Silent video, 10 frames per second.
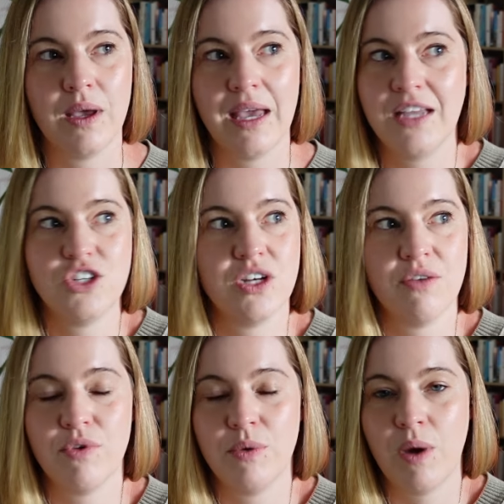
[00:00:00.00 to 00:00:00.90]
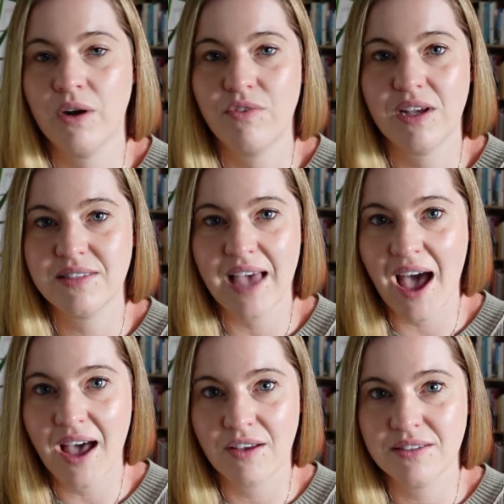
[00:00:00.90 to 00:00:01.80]
each and every one of us
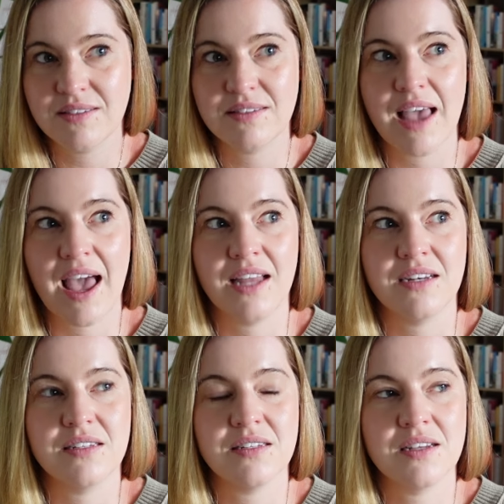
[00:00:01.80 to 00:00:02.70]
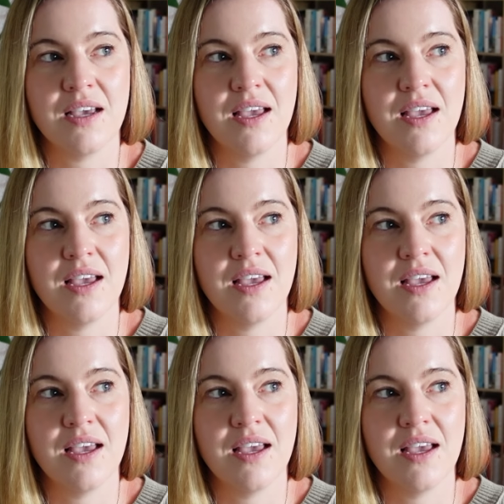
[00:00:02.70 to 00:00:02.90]
has. And